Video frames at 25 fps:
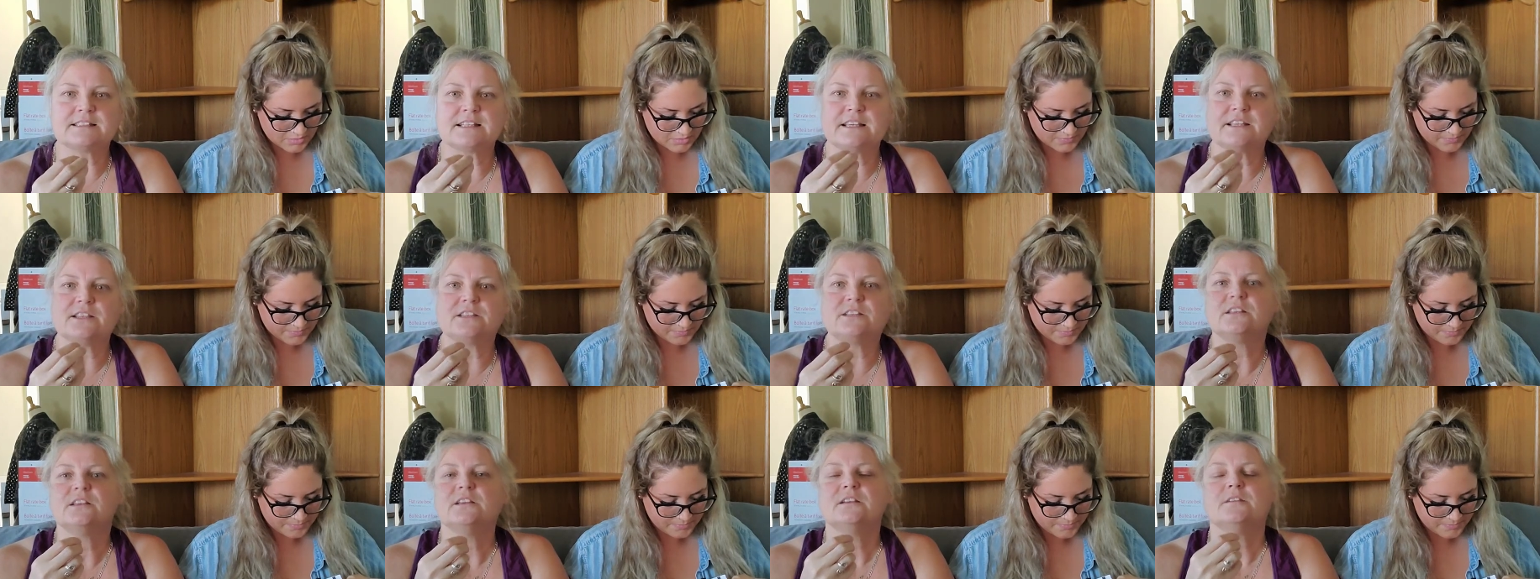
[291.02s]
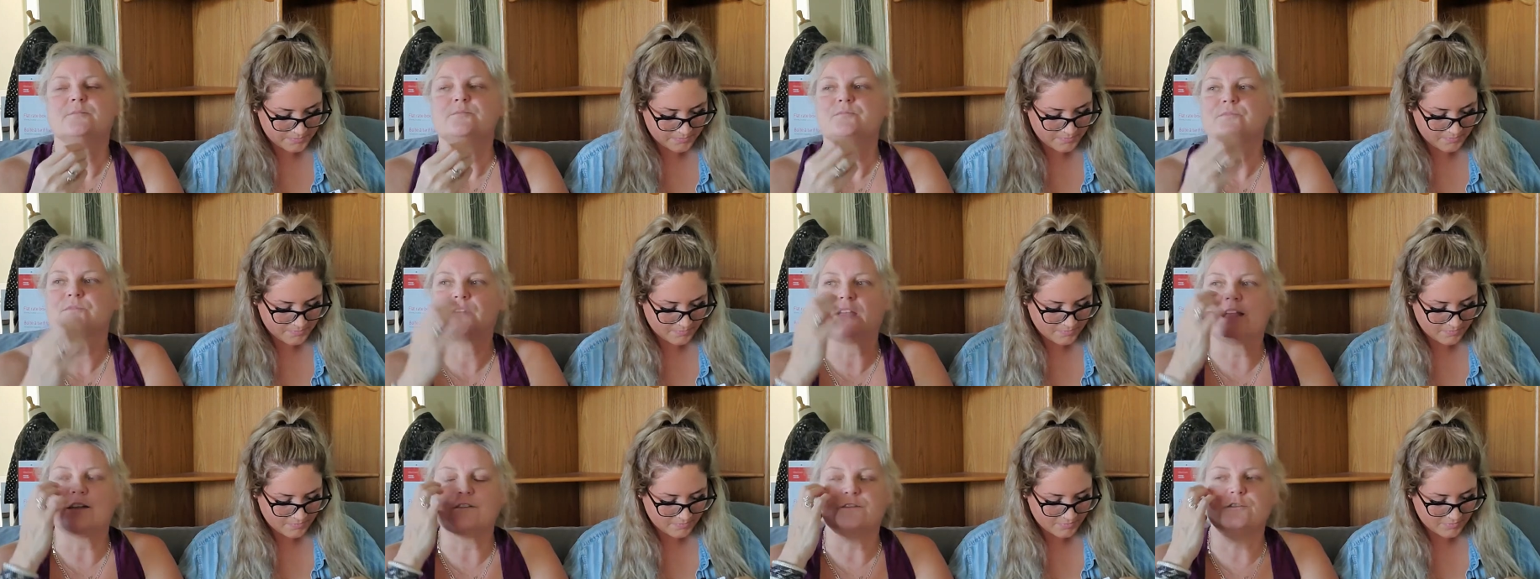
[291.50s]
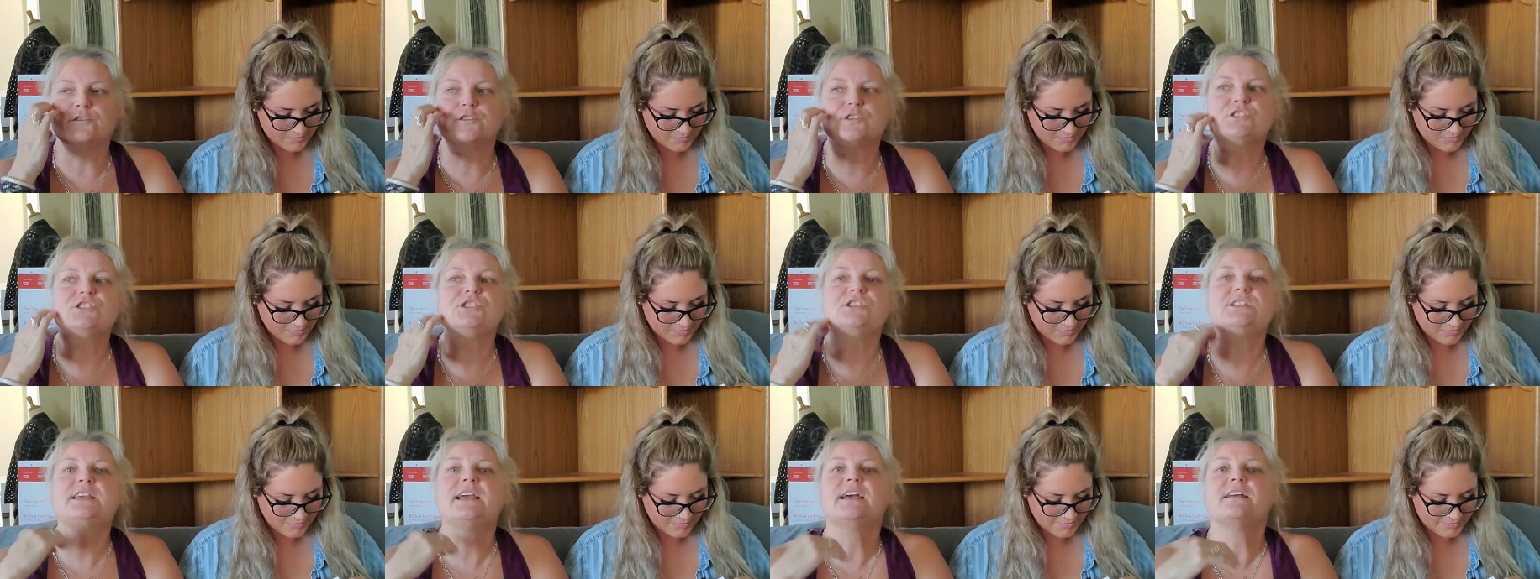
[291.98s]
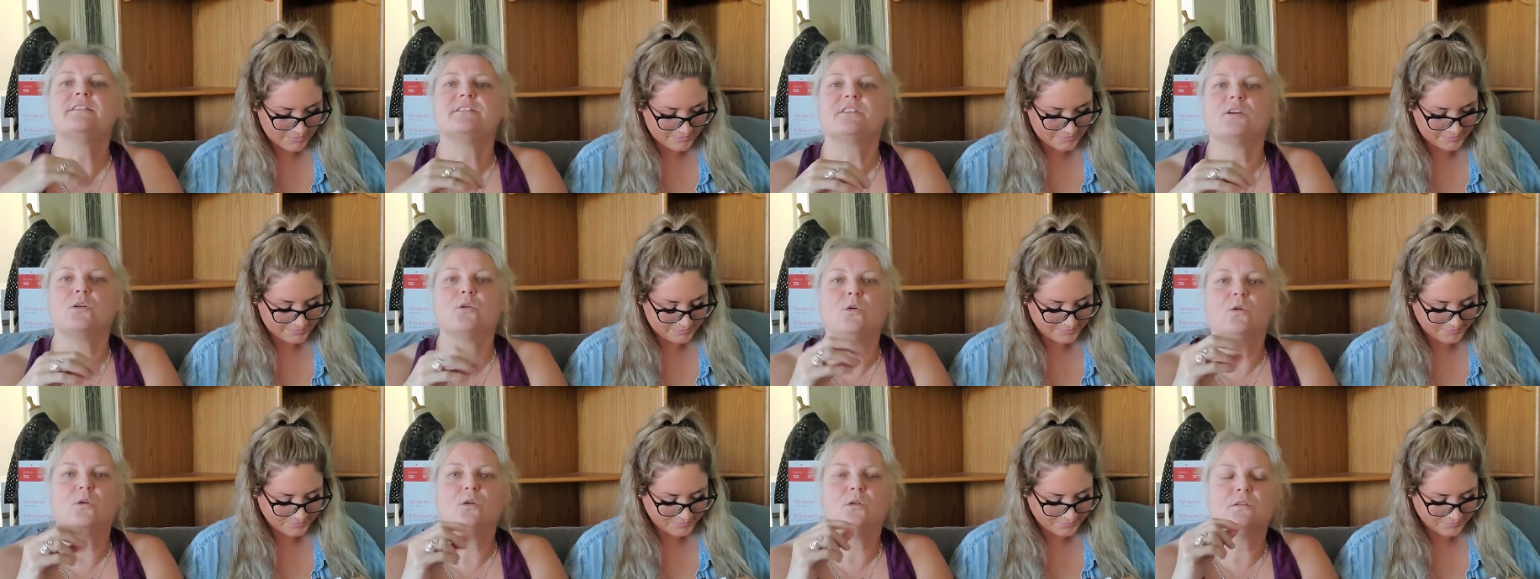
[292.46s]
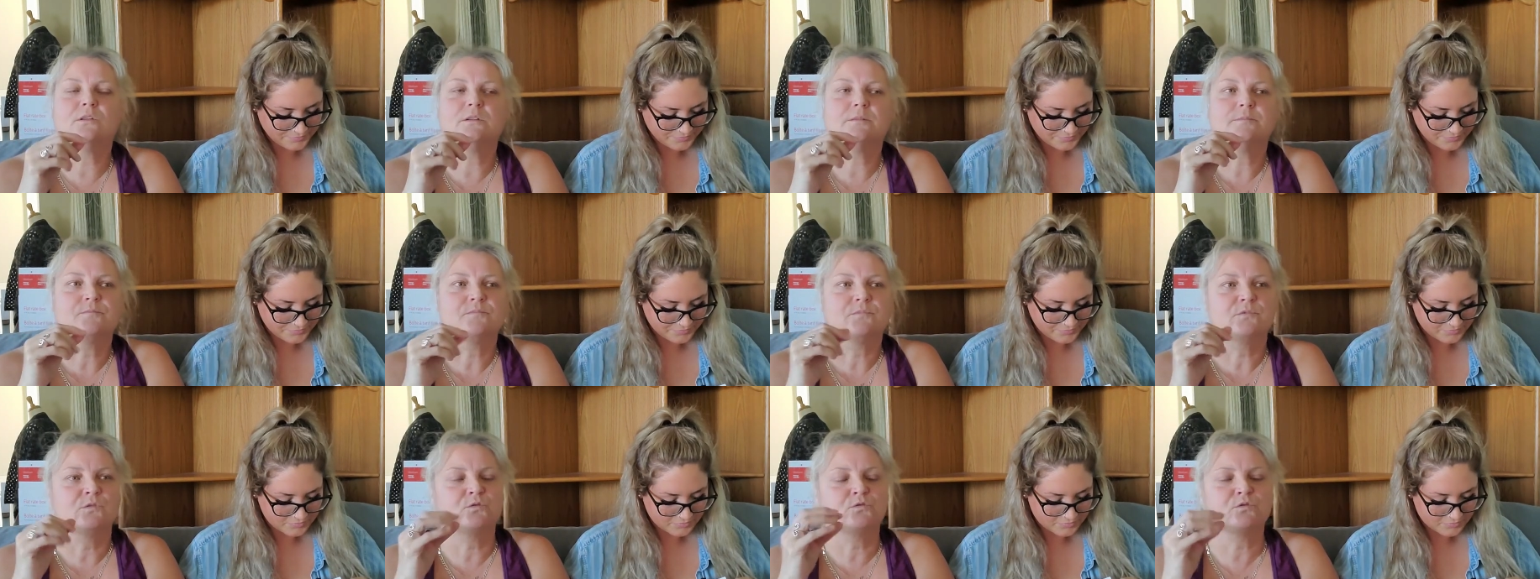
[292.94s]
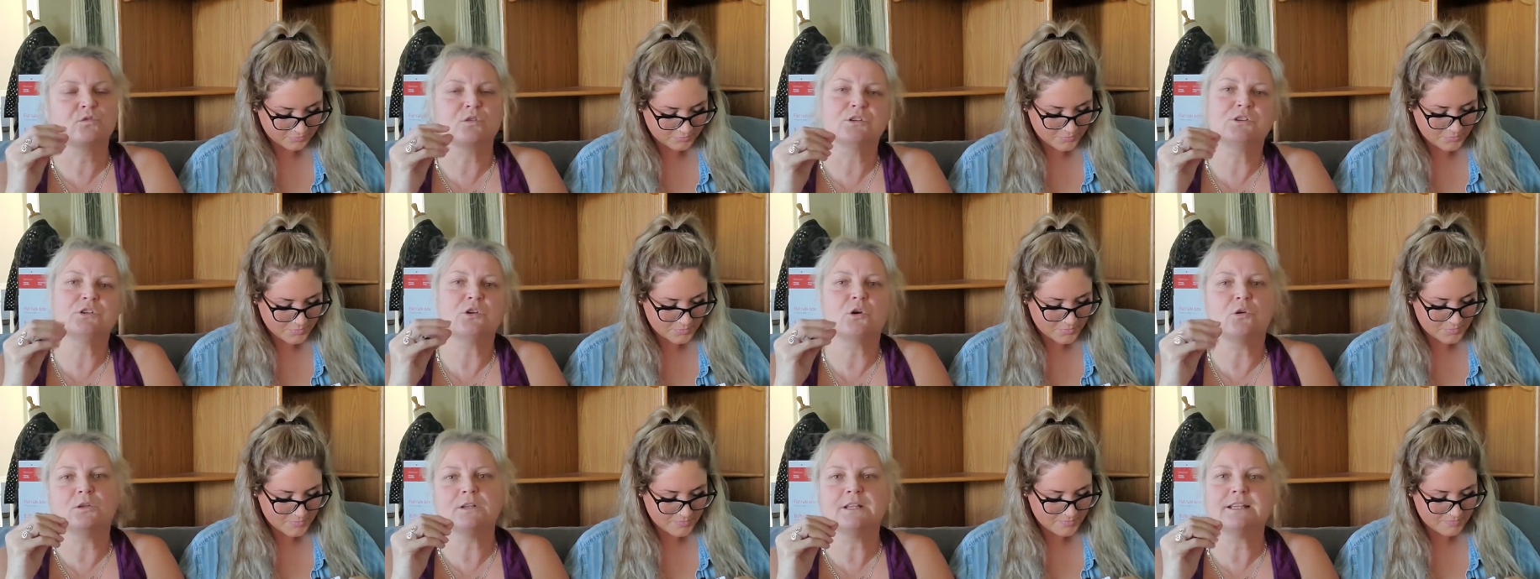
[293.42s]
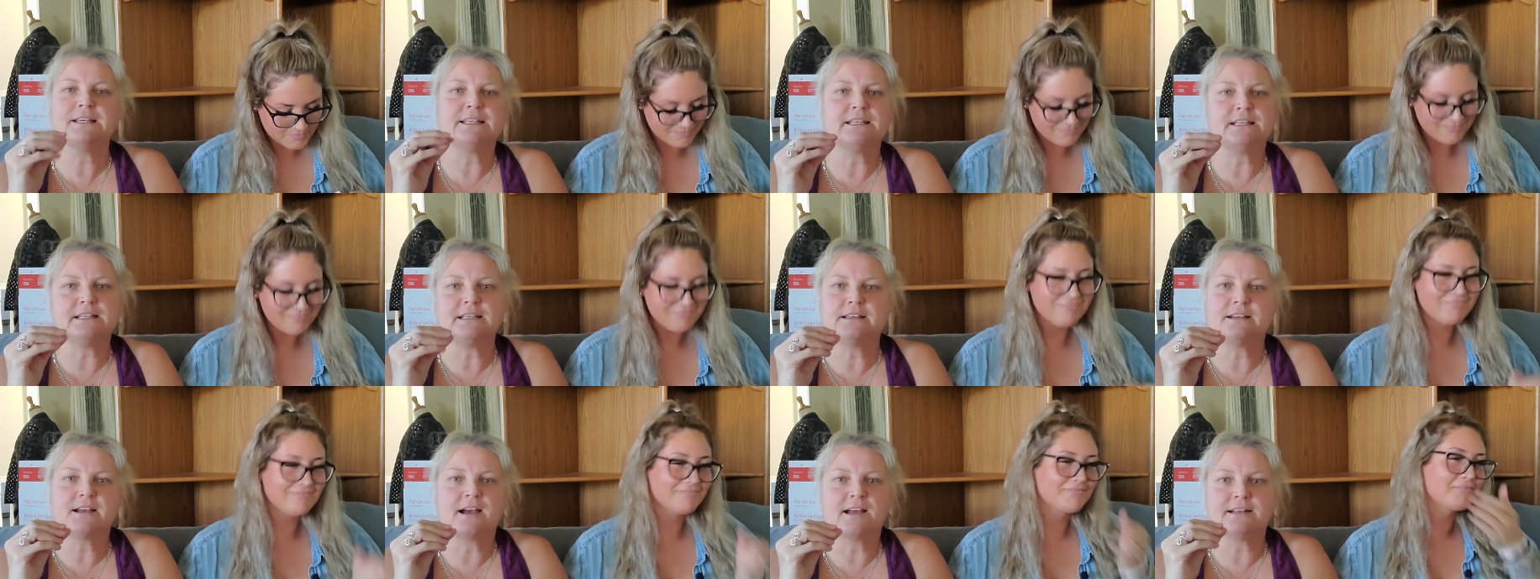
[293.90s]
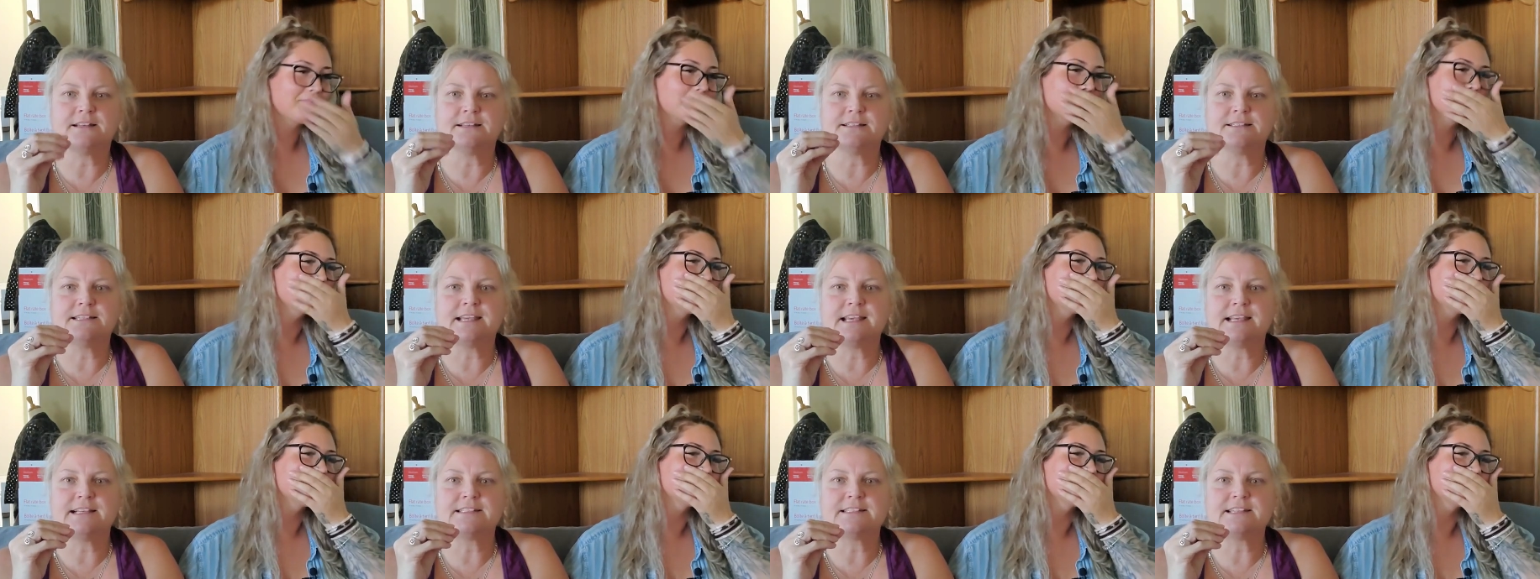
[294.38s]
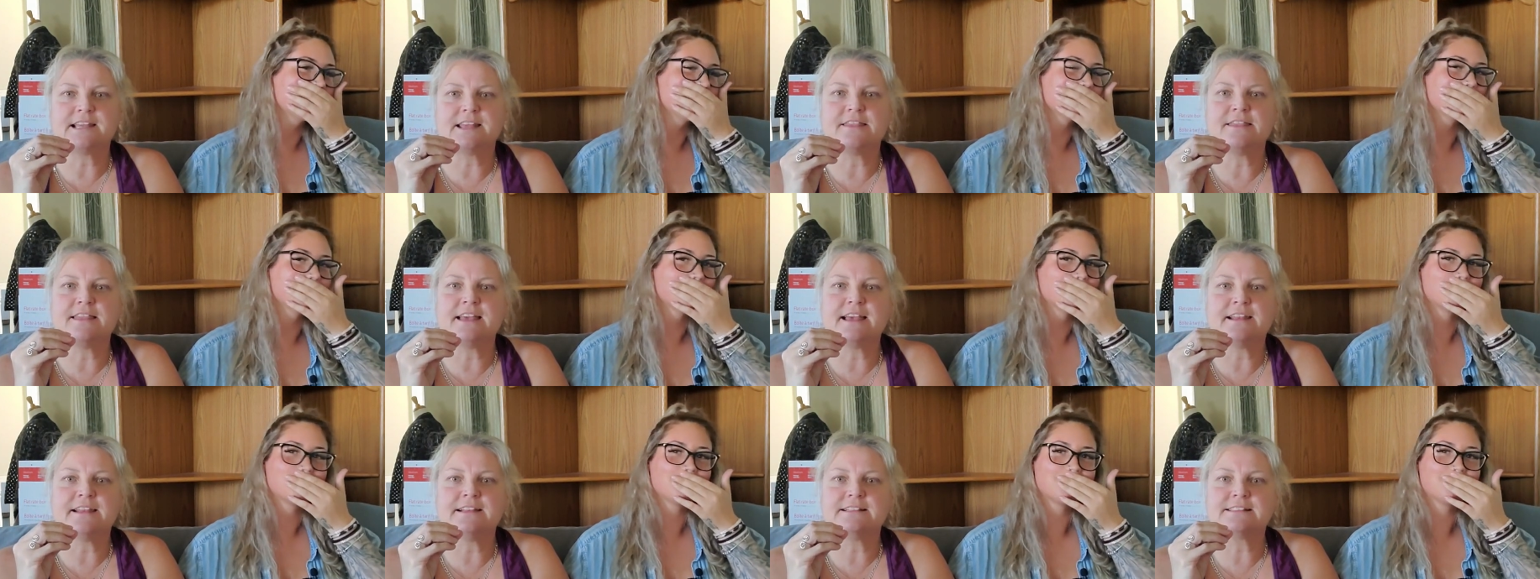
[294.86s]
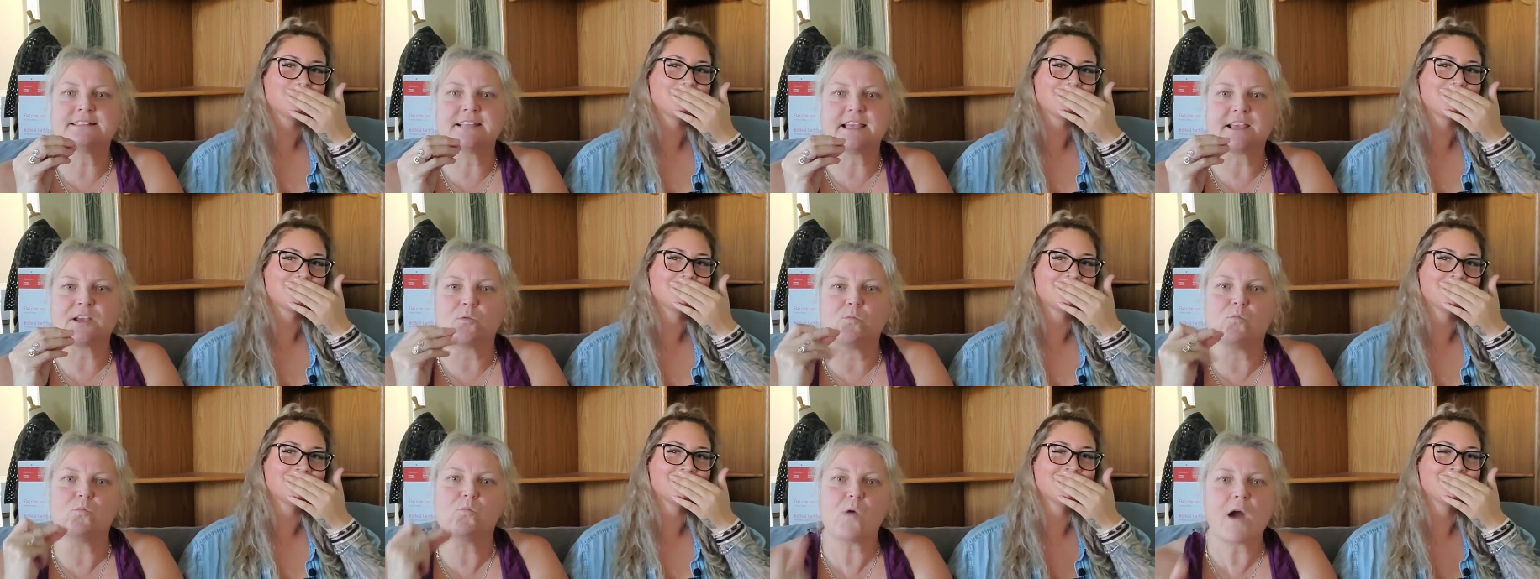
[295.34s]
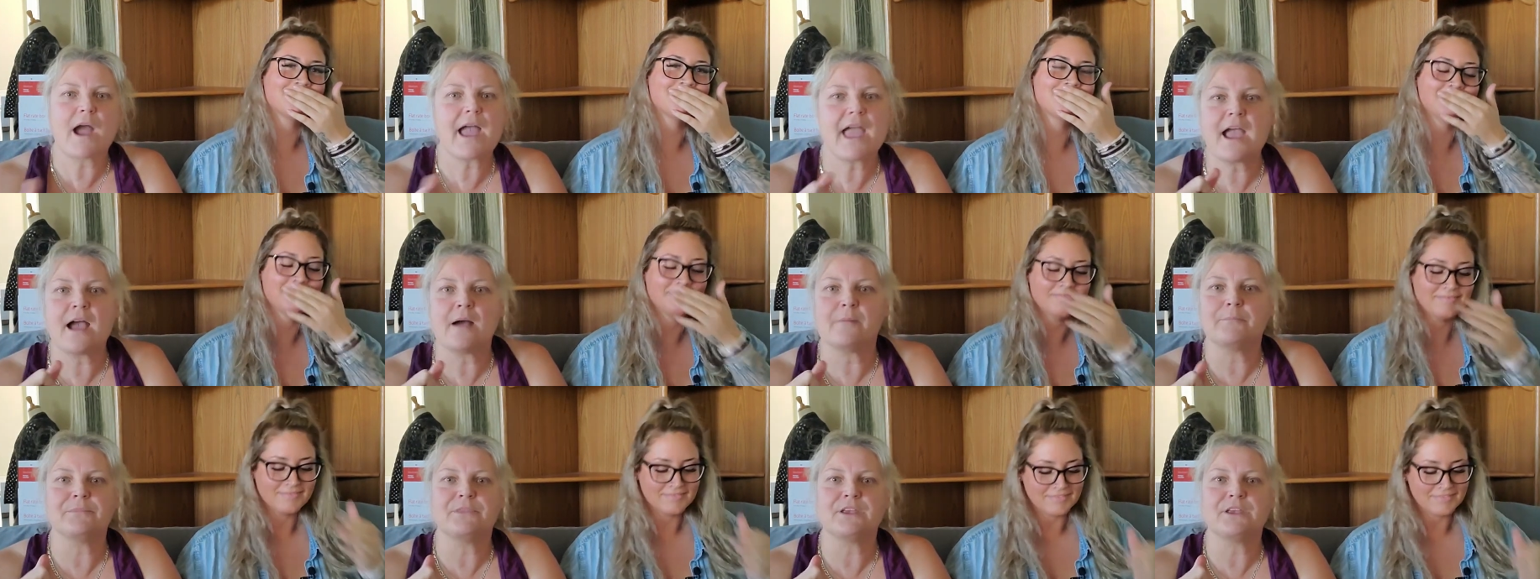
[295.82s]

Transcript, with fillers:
Speaker 1: like at first you get the whole granola kind of taste, and then it's like wham,